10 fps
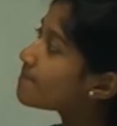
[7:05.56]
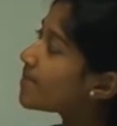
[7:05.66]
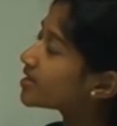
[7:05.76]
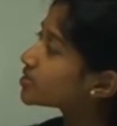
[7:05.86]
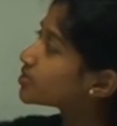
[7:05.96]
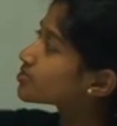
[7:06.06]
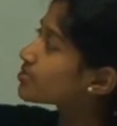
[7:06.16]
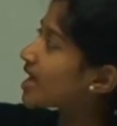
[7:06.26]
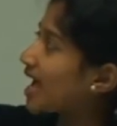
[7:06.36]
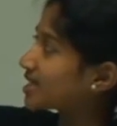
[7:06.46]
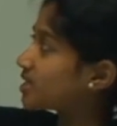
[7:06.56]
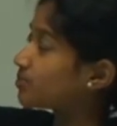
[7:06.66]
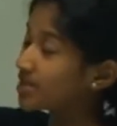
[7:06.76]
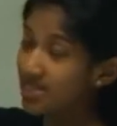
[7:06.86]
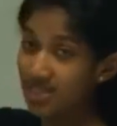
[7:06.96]
Metals
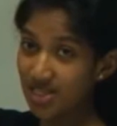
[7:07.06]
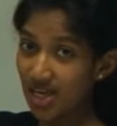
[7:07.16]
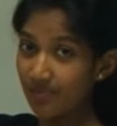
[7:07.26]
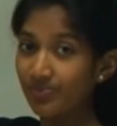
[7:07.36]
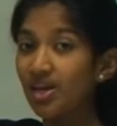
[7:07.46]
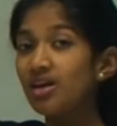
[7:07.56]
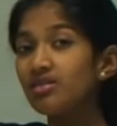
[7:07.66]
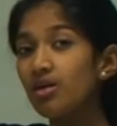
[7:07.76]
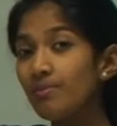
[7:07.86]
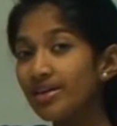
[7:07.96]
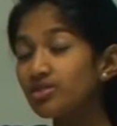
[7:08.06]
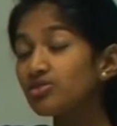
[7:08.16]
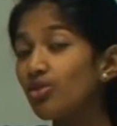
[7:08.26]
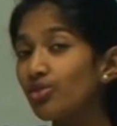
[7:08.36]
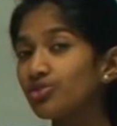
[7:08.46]
reacting with steam. Now
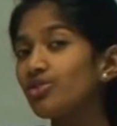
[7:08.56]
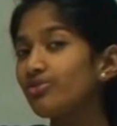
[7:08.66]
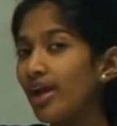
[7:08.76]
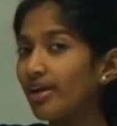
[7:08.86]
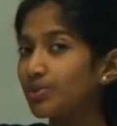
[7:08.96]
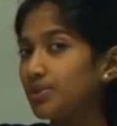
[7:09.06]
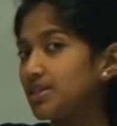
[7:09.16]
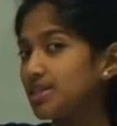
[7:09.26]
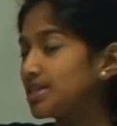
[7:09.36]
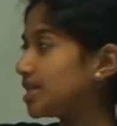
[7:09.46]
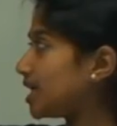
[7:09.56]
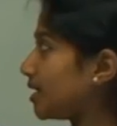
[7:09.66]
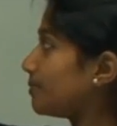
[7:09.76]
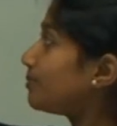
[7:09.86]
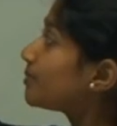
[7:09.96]
metals also react with
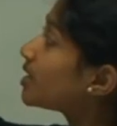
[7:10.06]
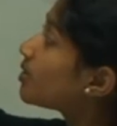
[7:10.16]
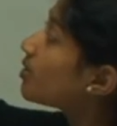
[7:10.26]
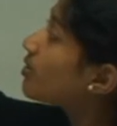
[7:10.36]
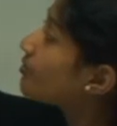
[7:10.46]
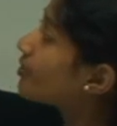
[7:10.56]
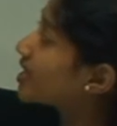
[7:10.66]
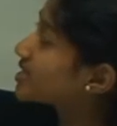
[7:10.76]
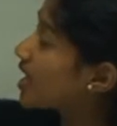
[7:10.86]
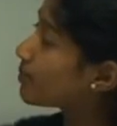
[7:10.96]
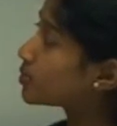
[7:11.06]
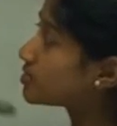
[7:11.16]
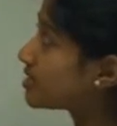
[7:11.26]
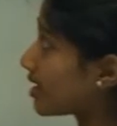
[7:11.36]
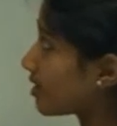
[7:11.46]
steam. For example,
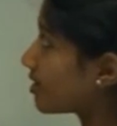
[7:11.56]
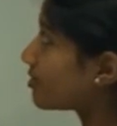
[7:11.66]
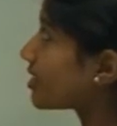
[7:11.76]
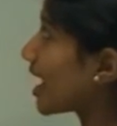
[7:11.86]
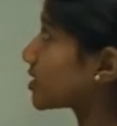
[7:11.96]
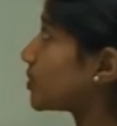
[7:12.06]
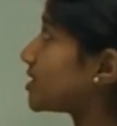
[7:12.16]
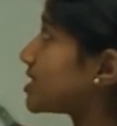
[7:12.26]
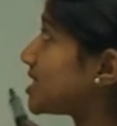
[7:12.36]
zinc reacts with